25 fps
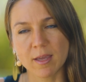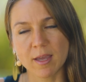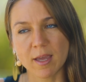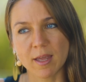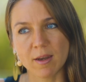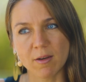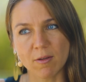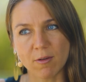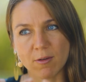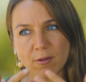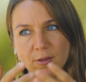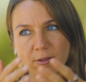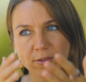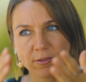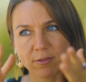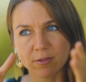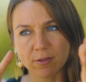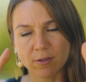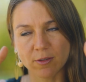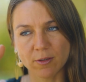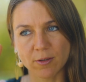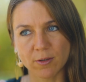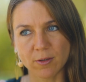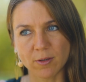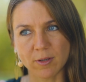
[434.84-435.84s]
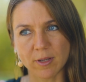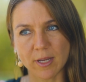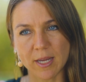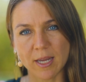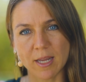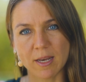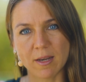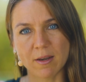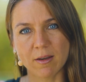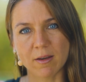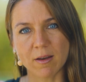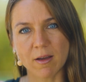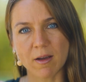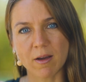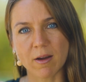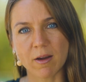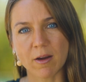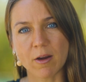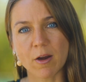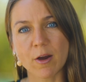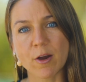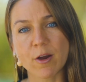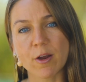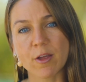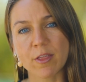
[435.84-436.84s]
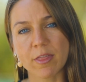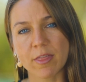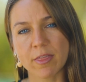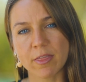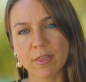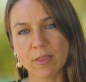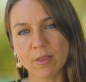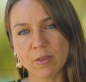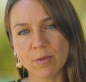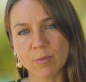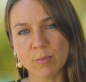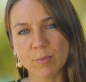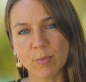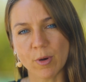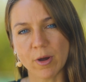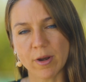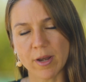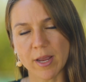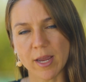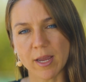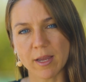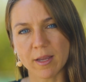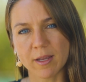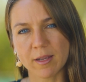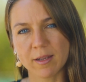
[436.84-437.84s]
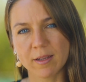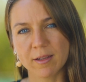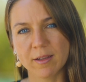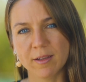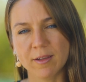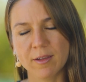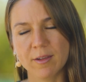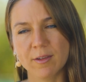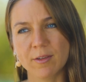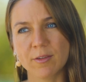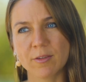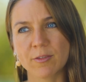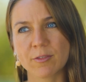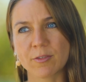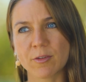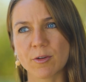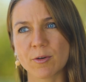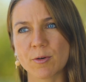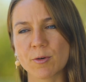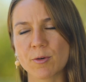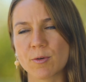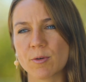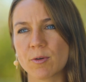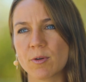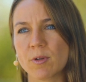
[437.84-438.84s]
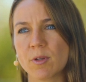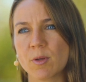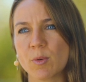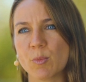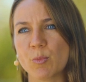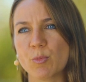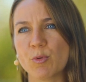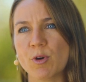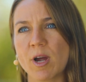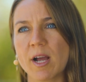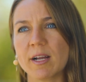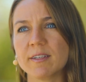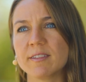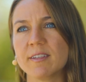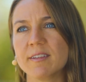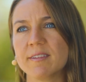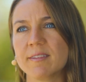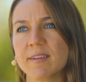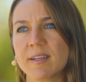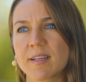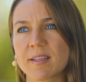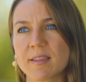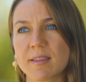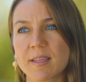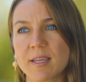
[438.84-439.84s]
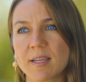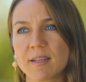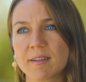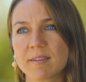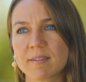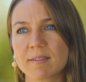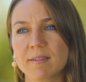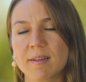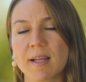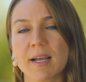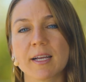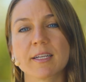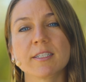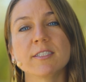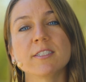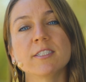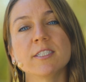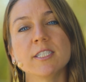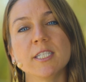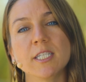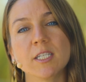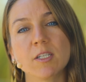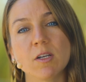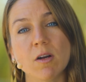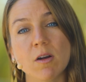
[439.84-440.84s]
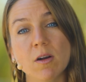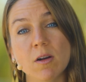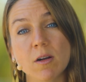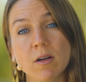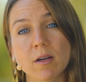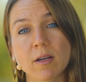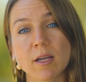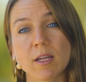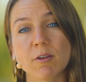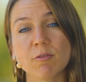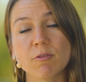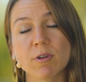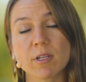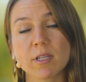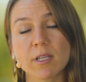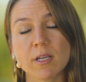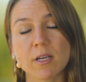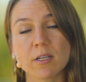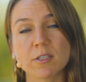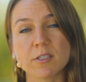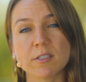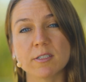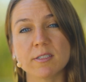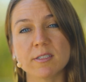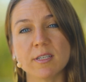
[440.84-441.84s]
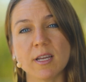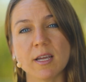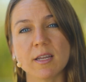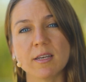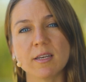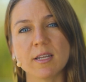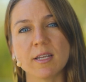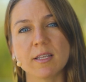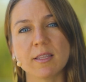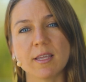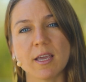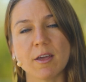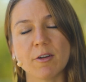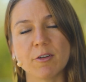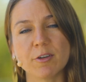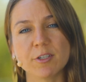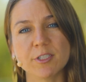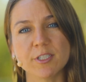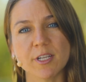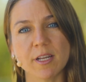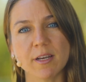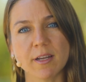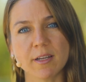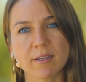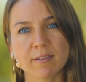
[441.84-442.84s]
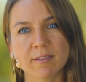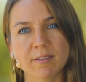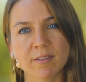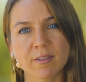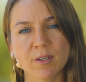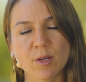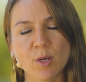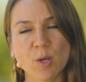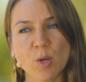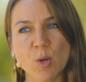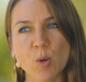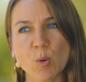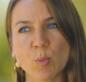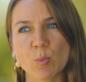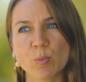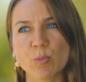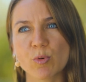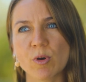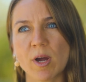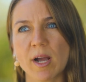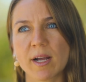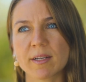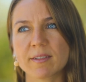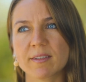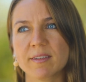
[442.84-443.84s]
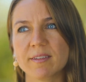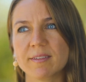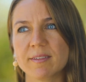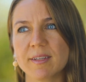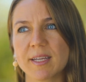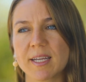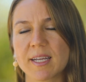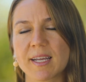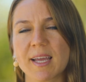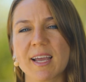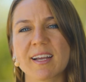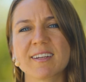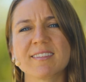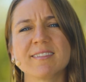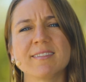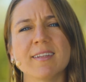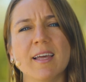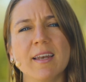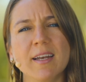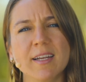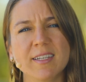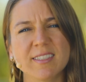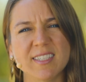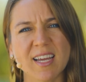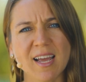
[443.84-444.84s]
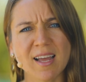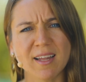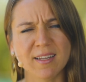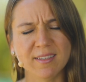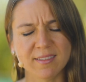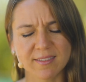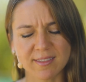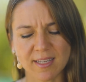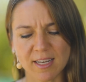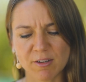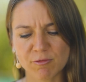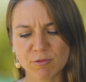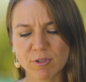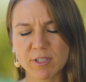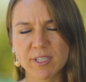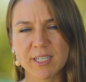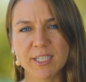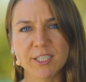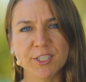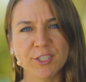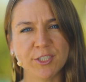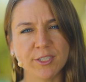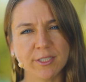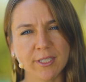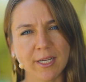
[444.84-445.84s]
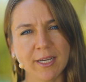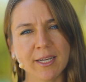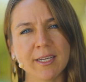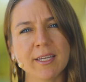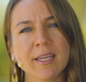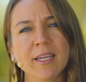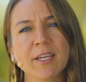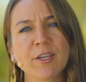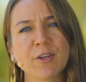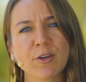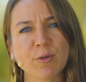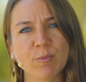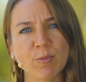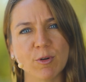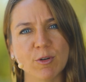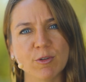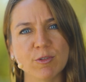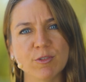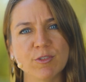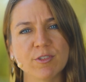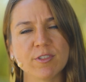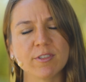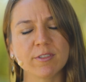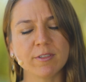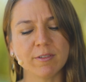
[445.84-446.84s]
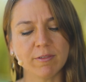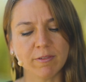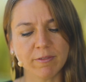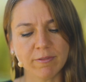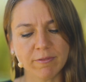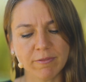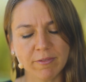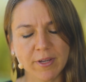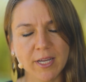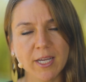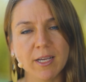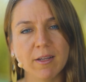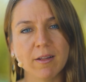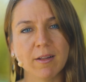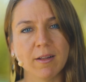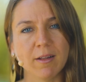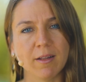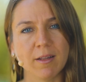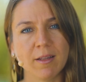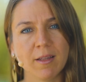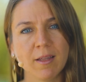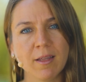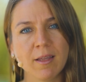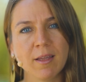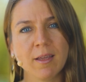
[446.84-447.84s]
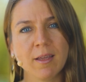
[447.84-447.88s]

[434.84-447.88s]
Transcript: and also in our earth body. So practicing things like qigong and really understanding the energetics, practicing ecstatic dance and really shaking your bones to feel